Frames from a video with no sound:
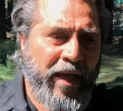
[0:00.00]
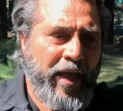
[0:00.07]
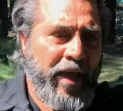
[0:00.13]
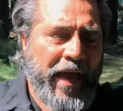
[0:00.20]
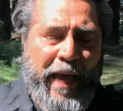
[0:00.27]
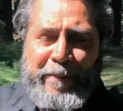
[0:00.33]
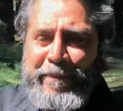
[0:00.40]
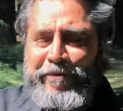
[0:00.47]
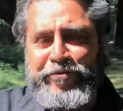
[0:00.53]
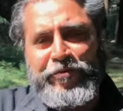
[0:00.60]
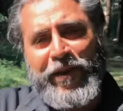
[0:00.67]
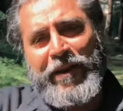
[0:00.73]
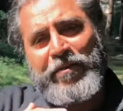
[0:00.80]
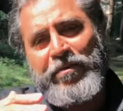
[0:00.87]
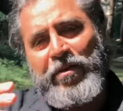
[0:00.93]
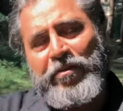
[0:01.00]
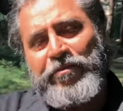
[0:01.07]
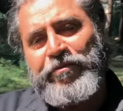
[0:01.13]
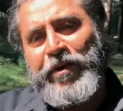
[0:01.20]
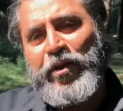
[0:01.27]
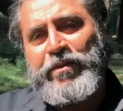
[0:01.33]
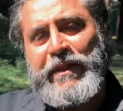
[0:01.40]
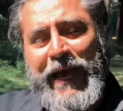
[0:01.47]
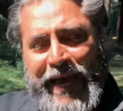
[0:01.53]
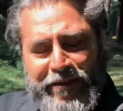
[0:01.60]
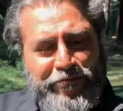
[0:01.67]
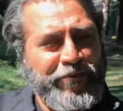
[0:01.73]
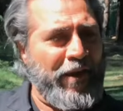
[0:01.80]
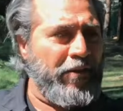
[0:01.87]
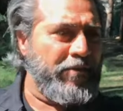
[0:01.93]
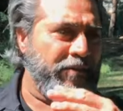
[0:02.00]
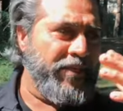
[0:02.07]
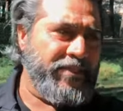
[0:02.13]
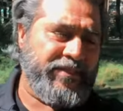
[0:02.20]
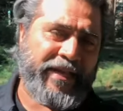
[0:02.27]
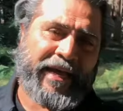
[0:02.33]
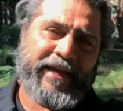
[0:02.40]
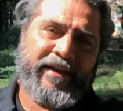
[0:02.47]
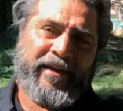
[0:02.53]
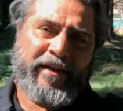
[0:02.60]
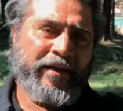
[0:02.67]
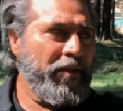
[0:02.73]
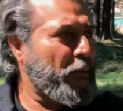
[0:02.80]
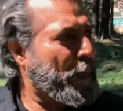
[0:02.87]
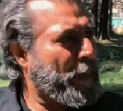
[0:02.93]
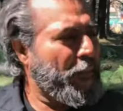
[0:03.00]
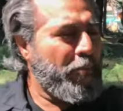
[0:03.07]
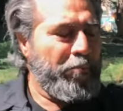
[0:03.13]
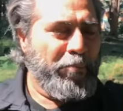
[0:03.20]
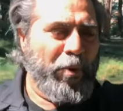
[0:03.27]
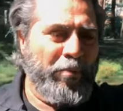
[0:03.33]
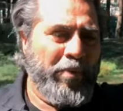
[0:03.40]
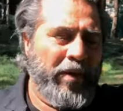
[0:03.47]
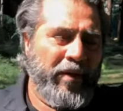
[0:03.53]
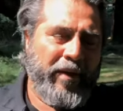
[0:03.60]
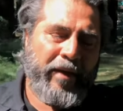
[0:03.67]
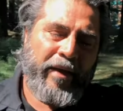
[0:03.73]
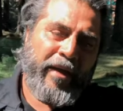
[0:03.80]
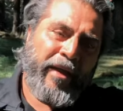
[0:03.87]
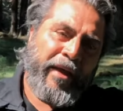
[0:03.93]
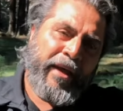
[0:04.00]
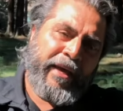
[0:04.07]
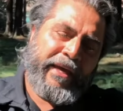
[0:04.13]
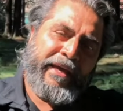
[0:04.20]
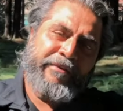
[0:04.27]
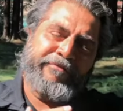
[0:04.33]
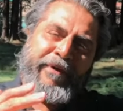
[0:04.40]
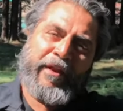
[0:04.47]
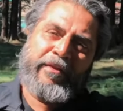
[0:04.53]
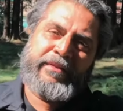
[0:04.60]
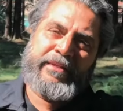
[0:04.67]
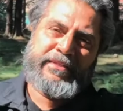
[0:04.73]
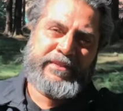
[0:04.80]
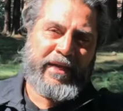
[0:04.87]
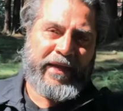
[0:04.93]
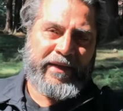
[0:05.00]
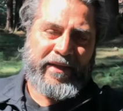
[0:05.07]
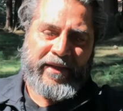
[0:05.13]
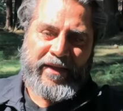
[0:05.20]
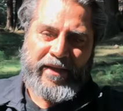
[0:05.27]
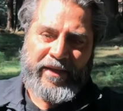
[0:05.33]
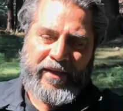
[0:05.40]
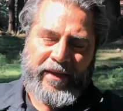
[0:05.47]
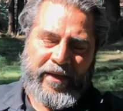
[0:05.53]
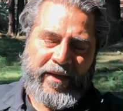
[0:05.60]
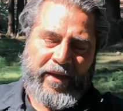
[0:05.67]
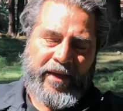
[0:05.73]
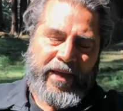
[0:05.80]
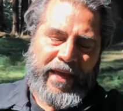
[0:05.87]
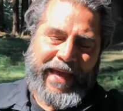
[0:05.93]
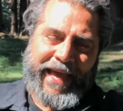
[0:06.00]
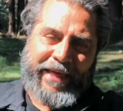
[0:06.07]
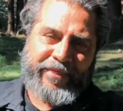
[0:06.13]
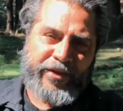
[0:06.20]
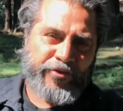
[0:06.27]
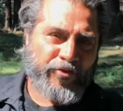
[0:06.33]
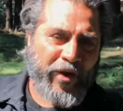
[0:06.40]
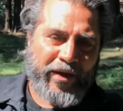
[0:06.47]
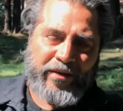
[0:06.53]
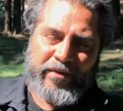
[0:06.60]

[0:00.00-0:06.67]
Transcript: and my friend fell on, I fell on this side. boom, he fell on this side and the truck